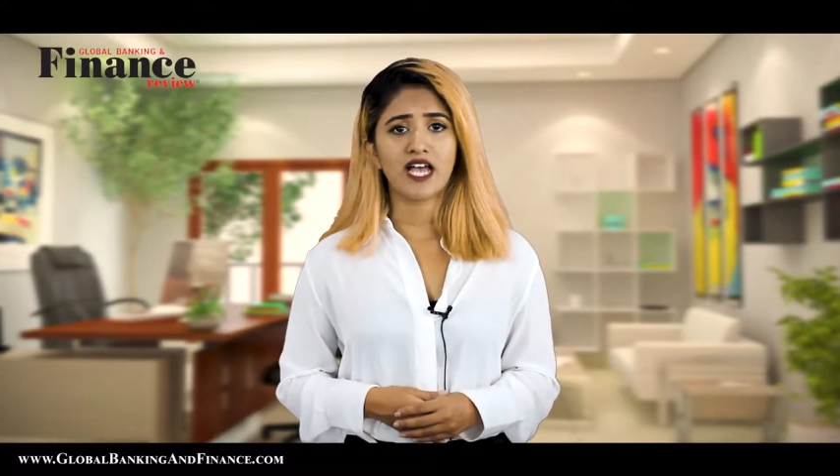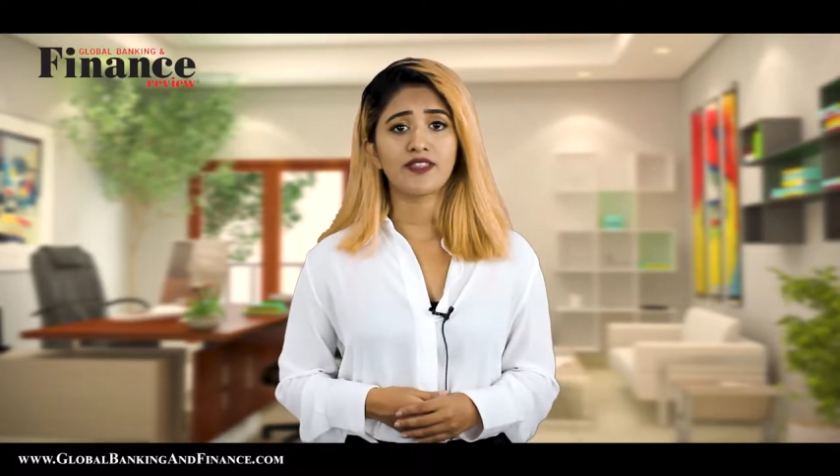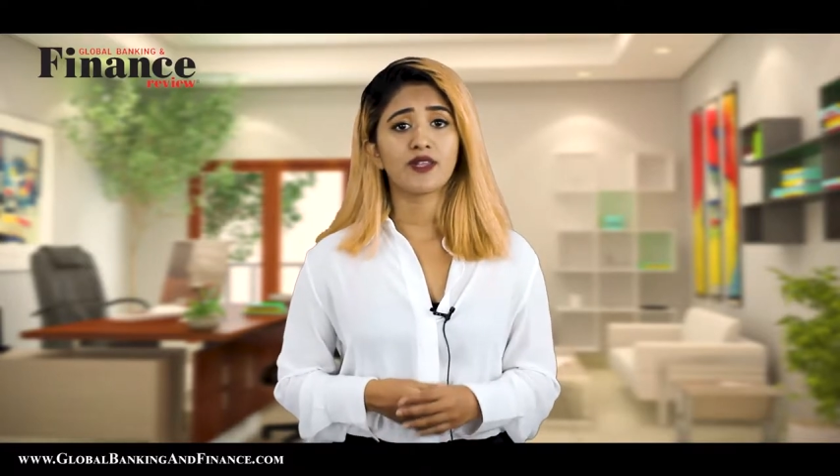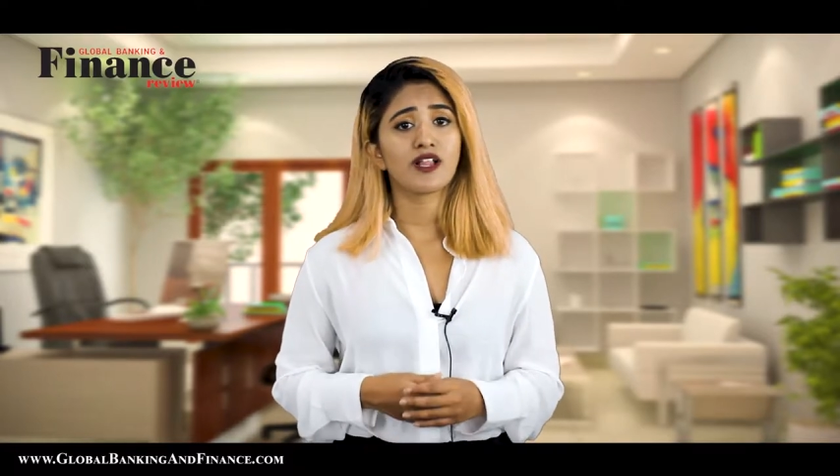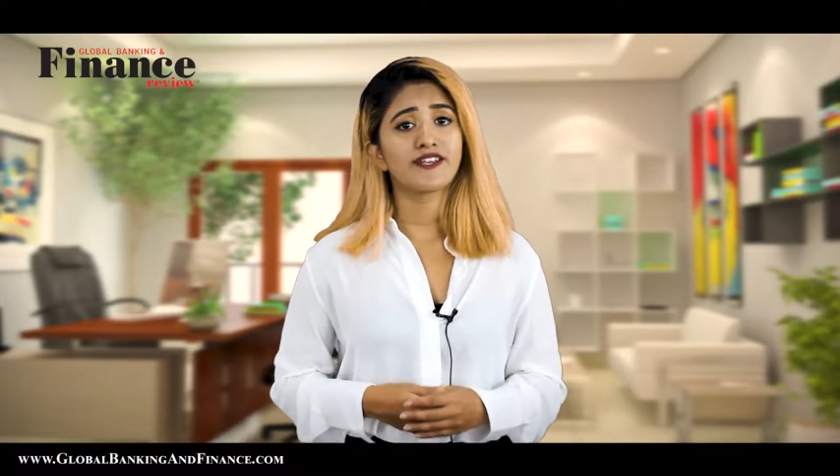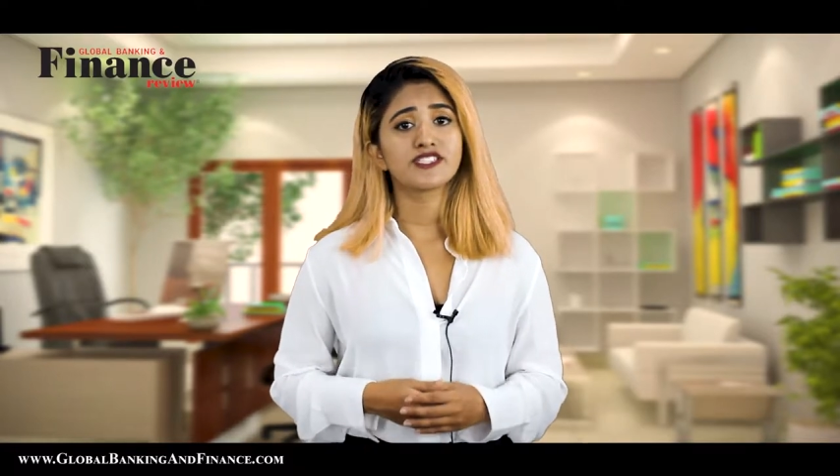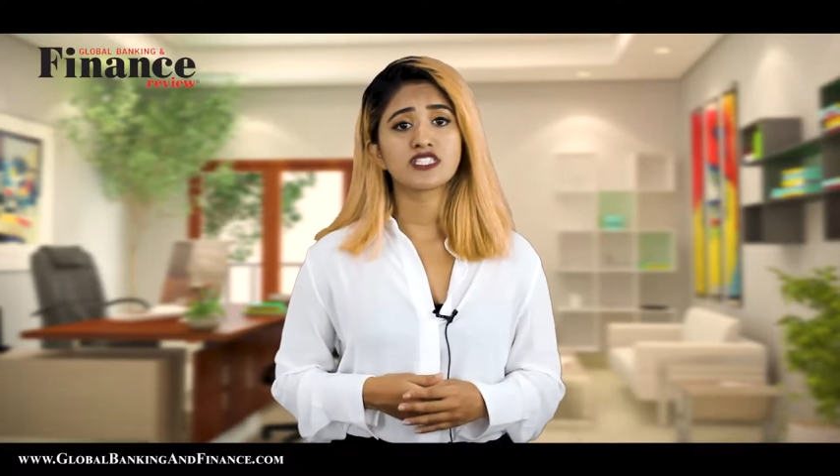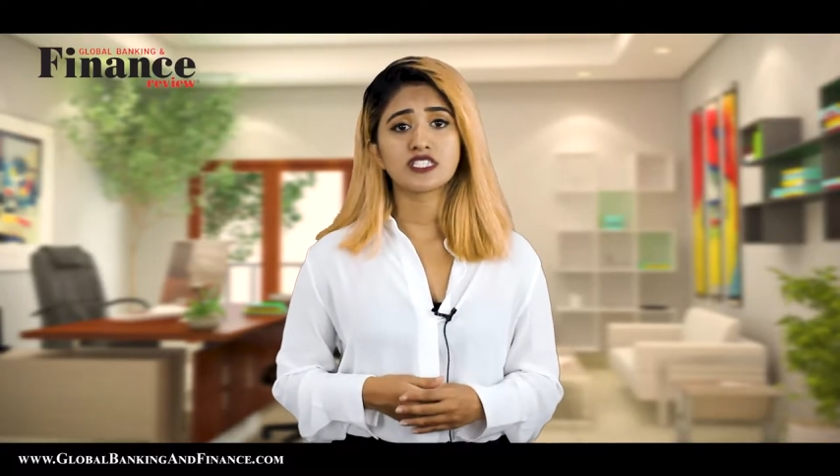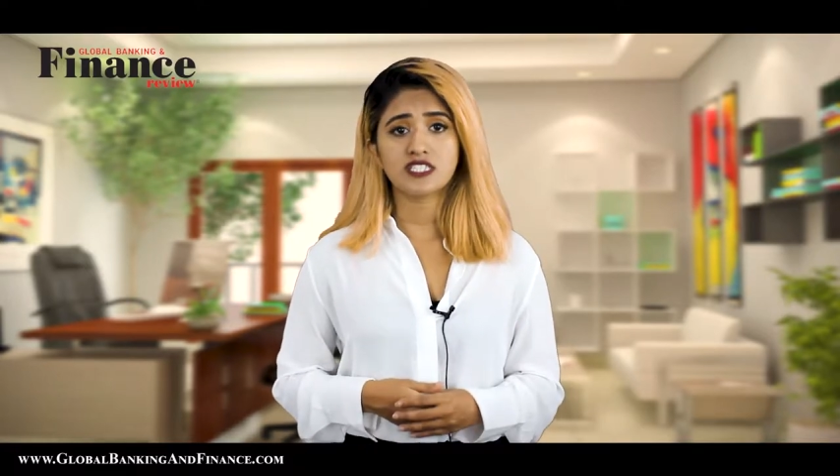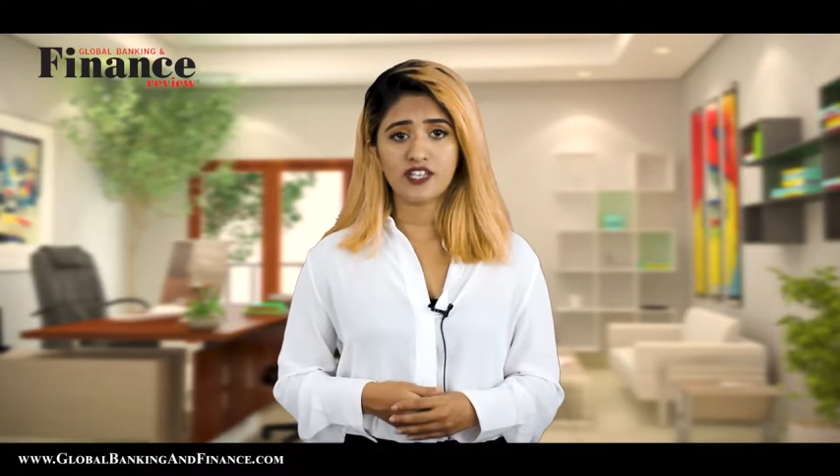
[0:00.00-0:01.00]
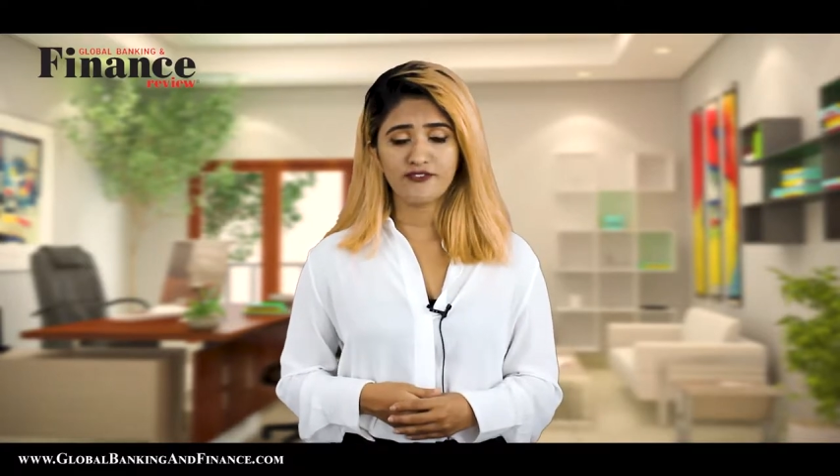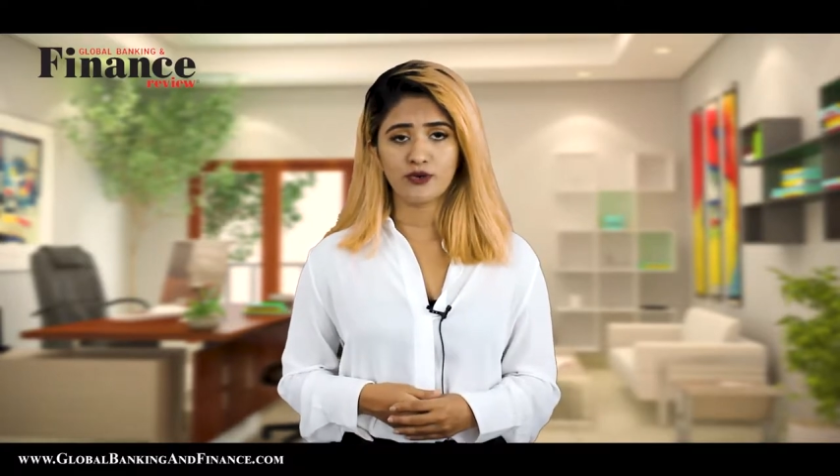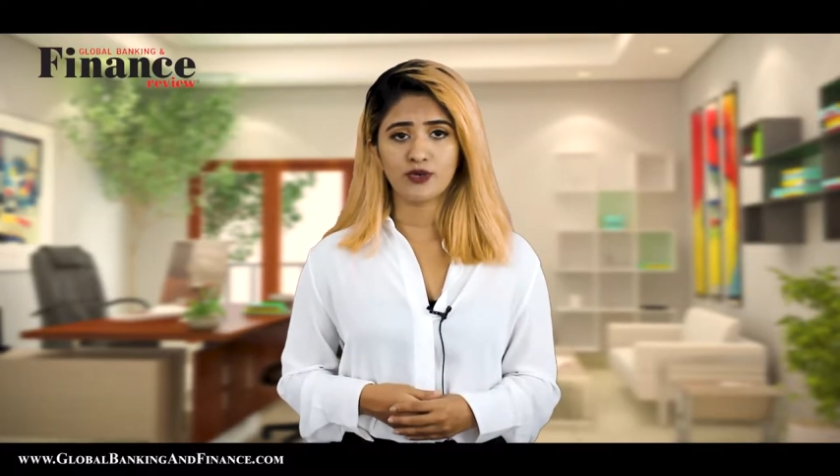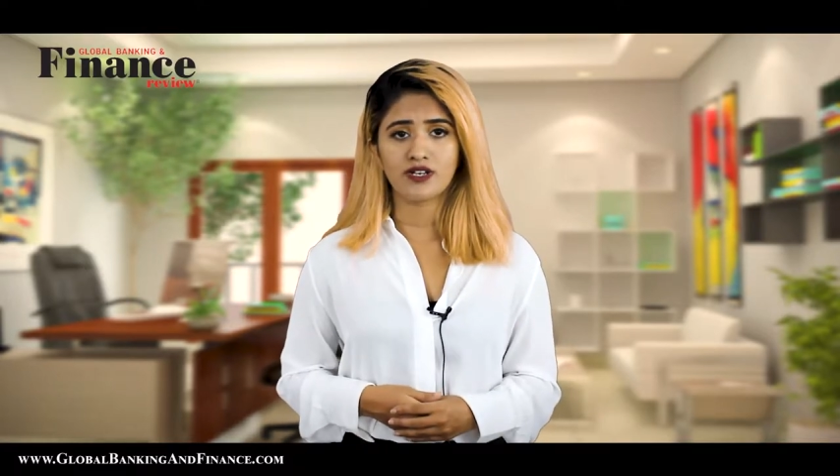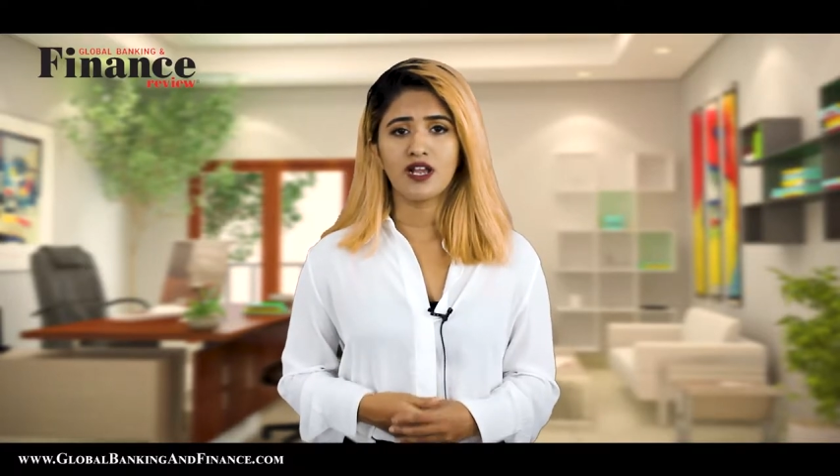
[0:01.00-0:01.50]
and the delicious
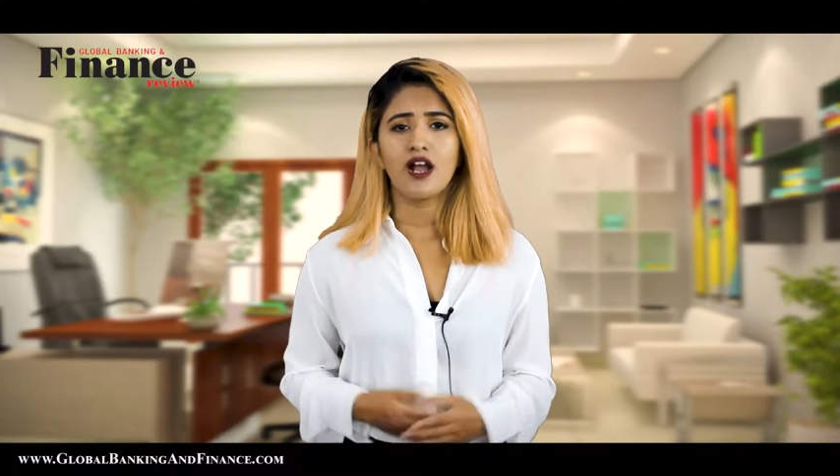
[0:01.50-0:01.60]
seafood